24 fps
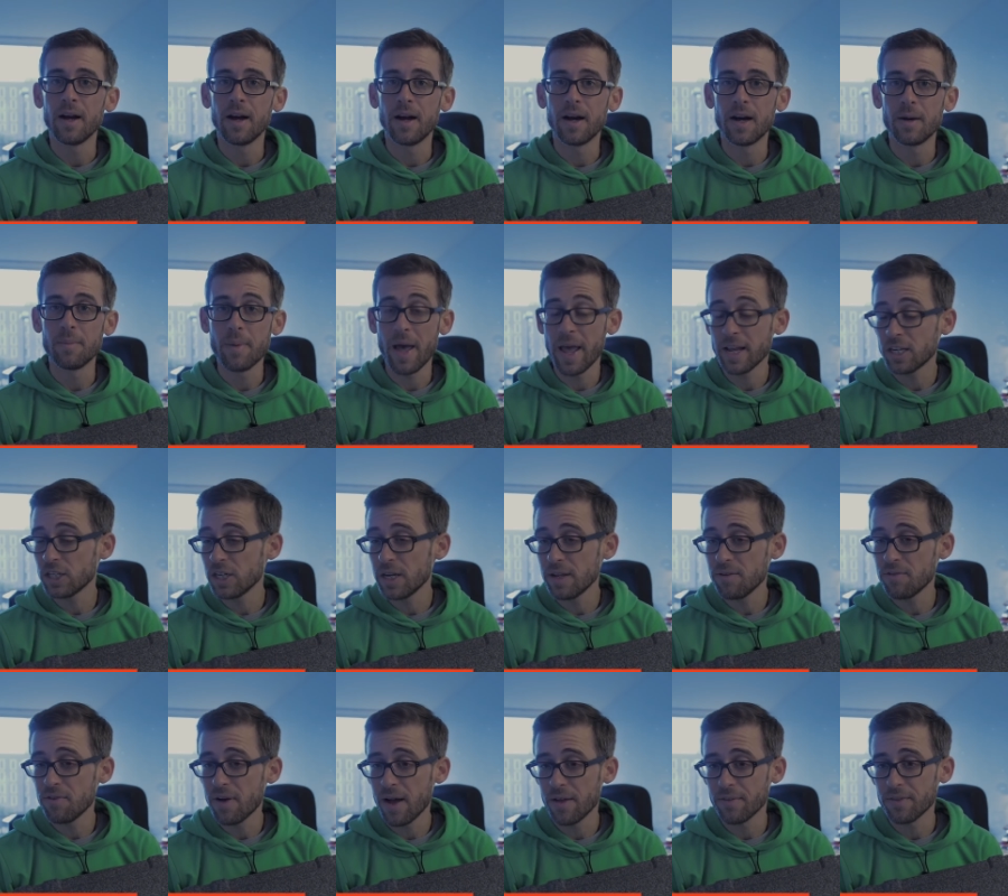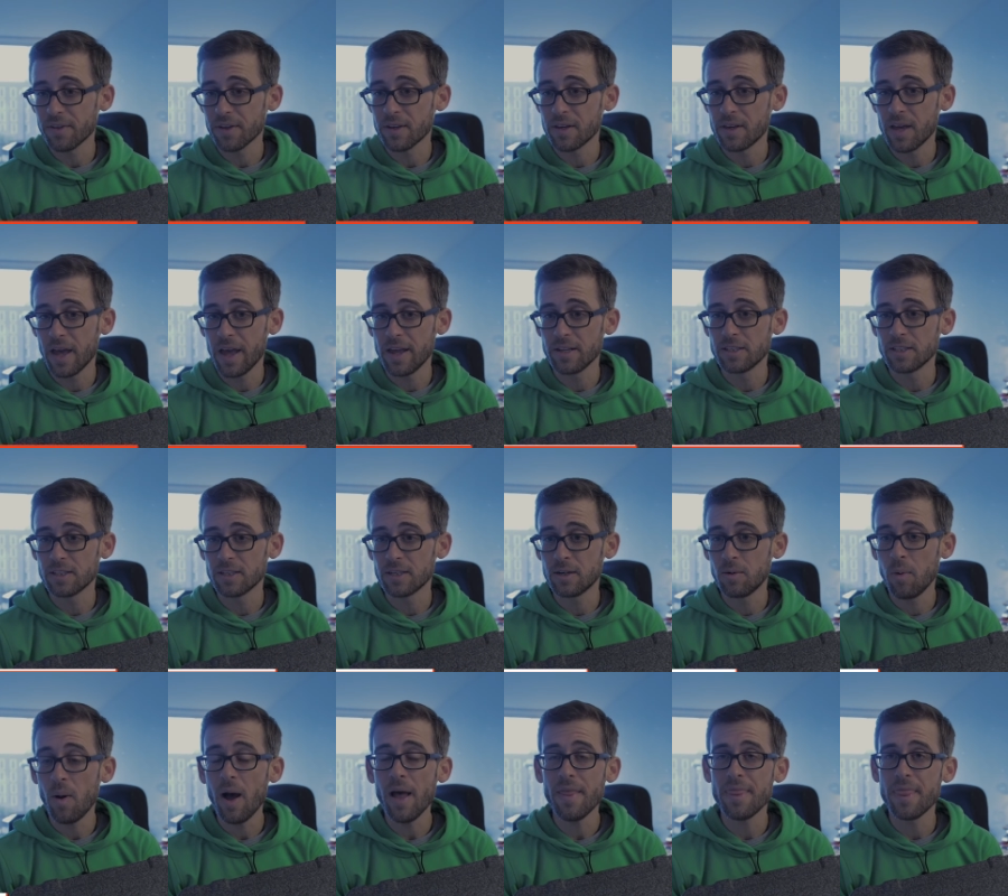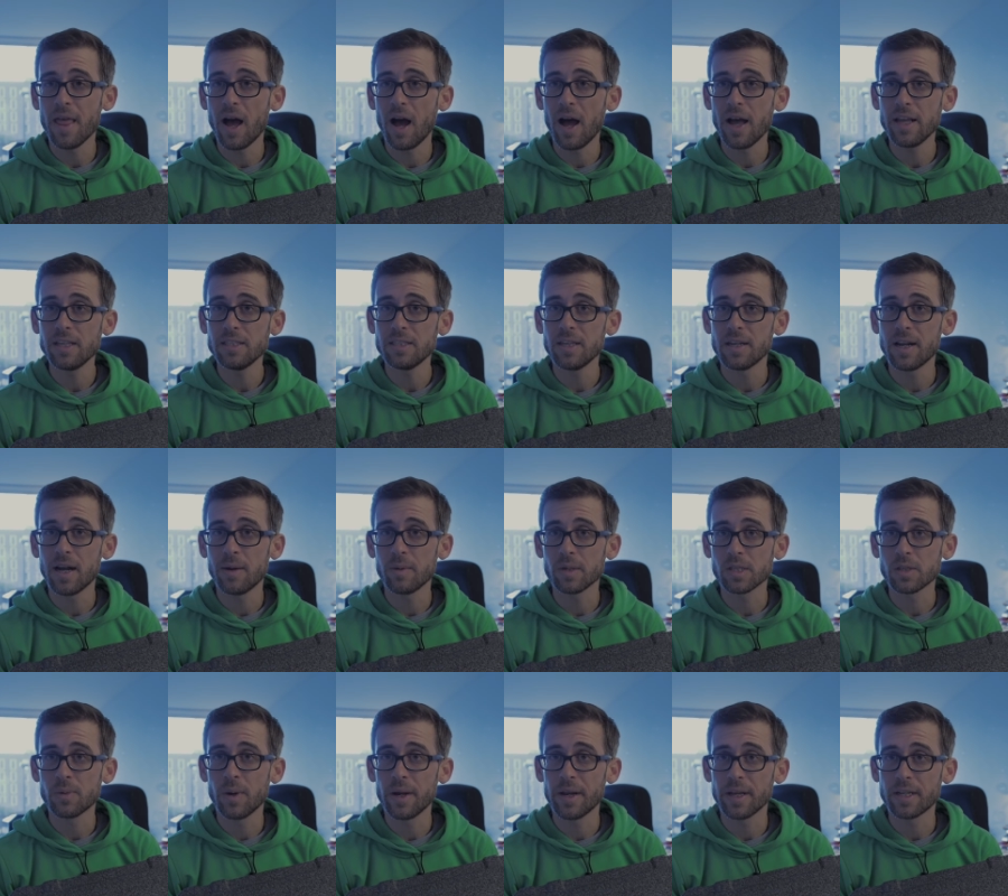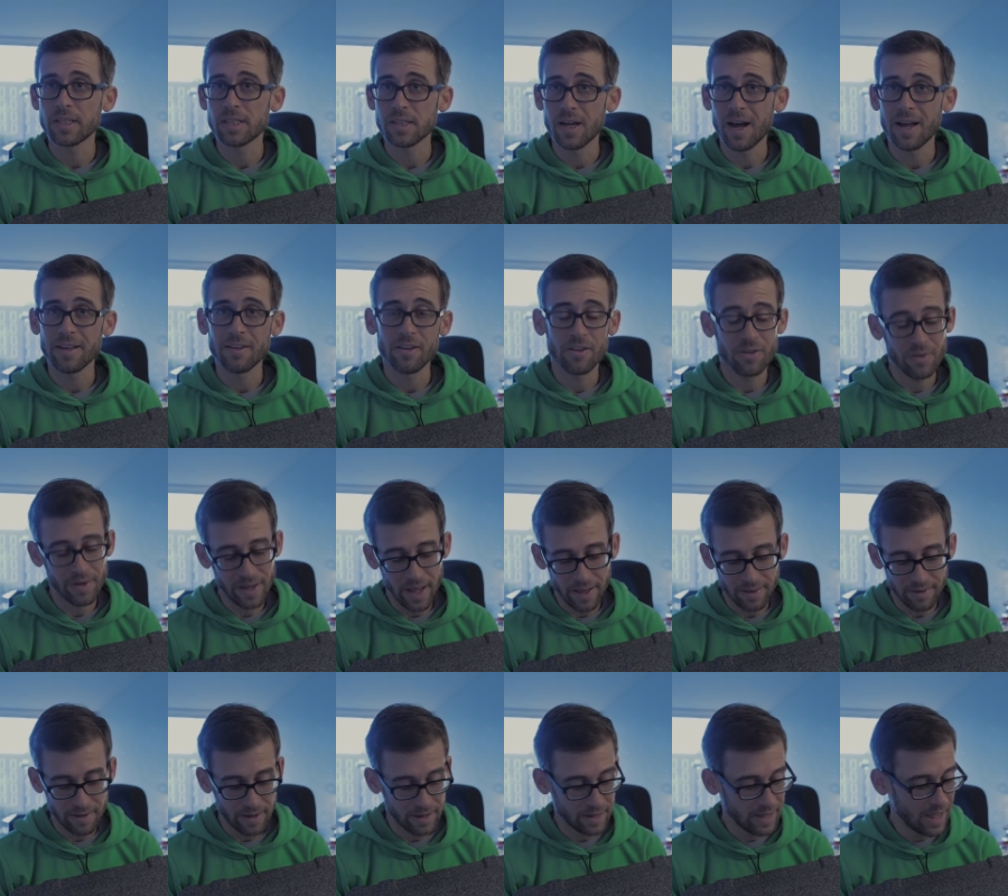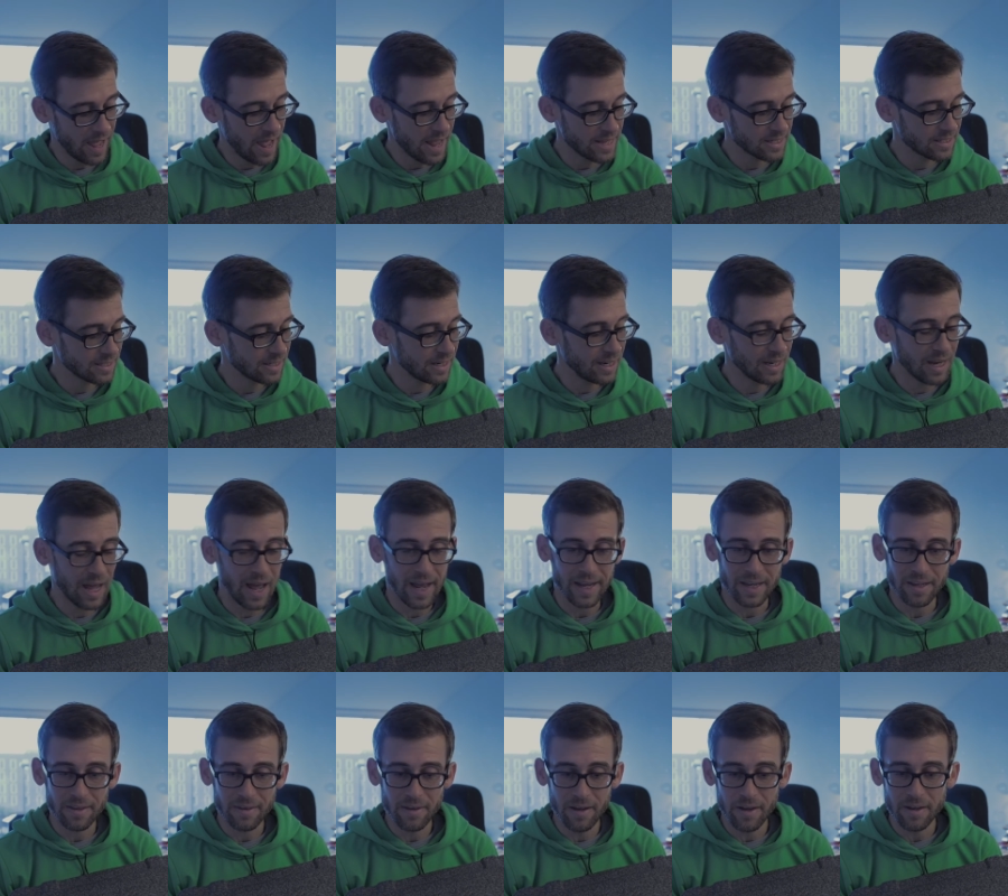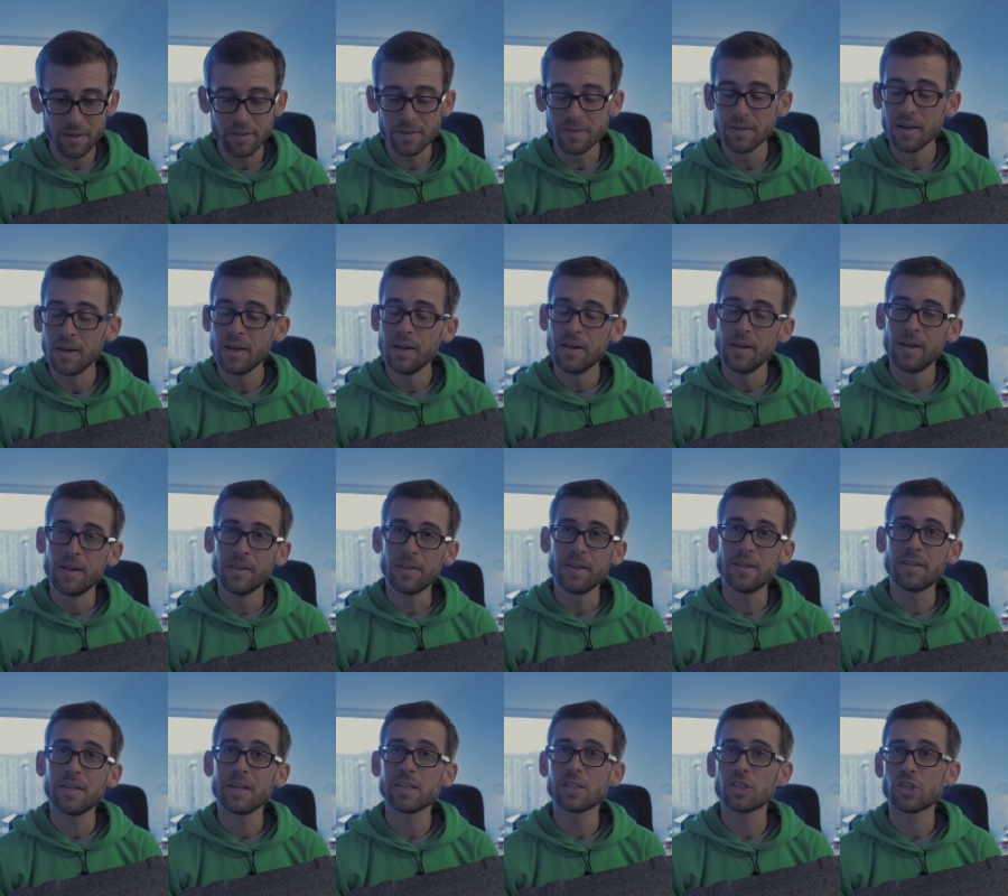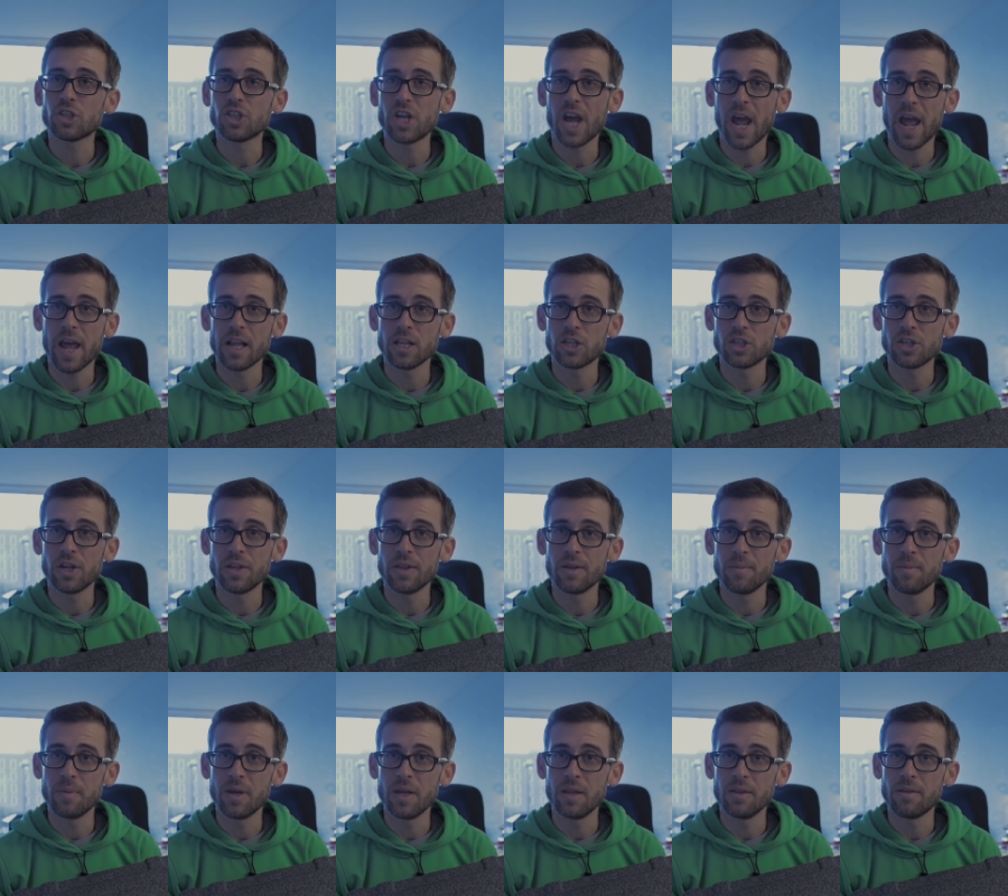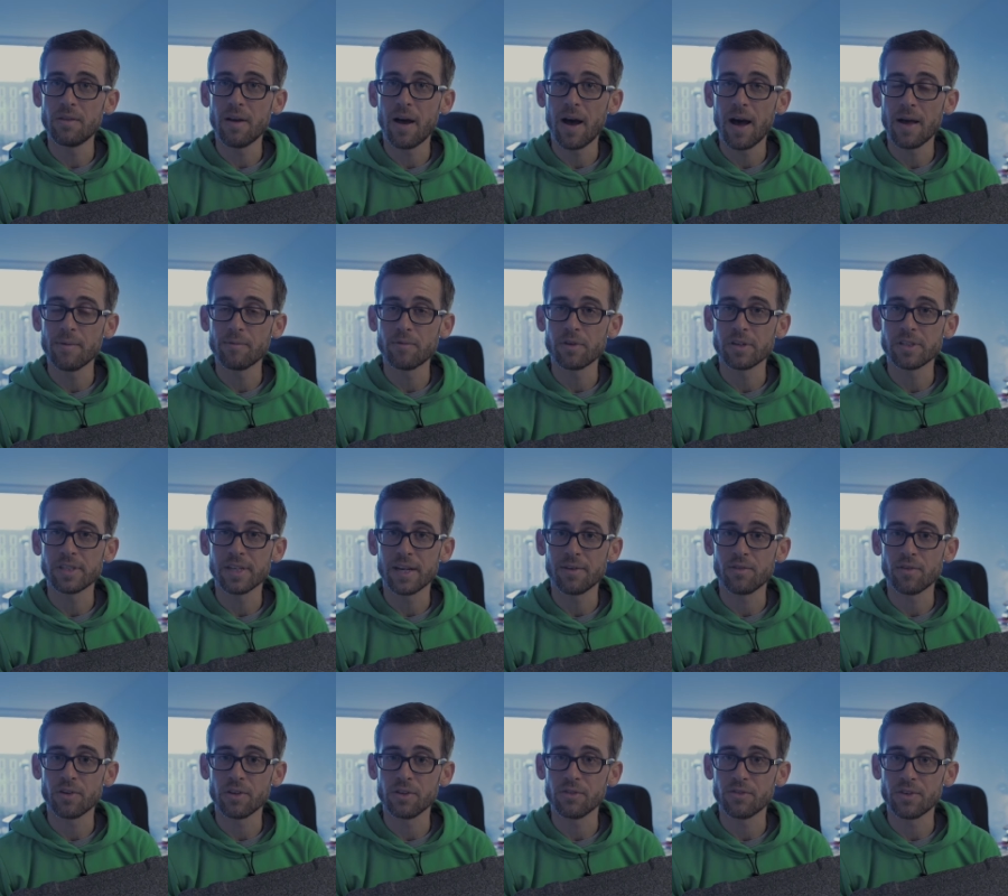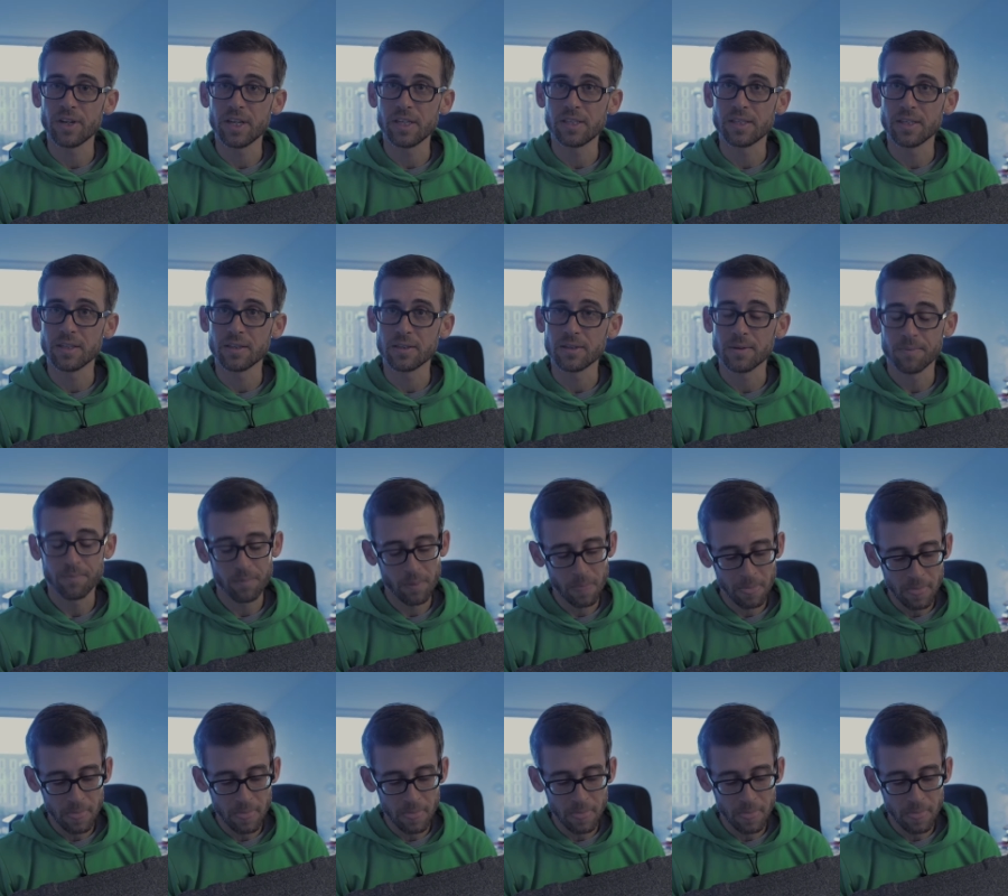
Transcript: actually found the case quite nice, and I was quite excited to get the case like this. This has changed in the meantime for several reasons.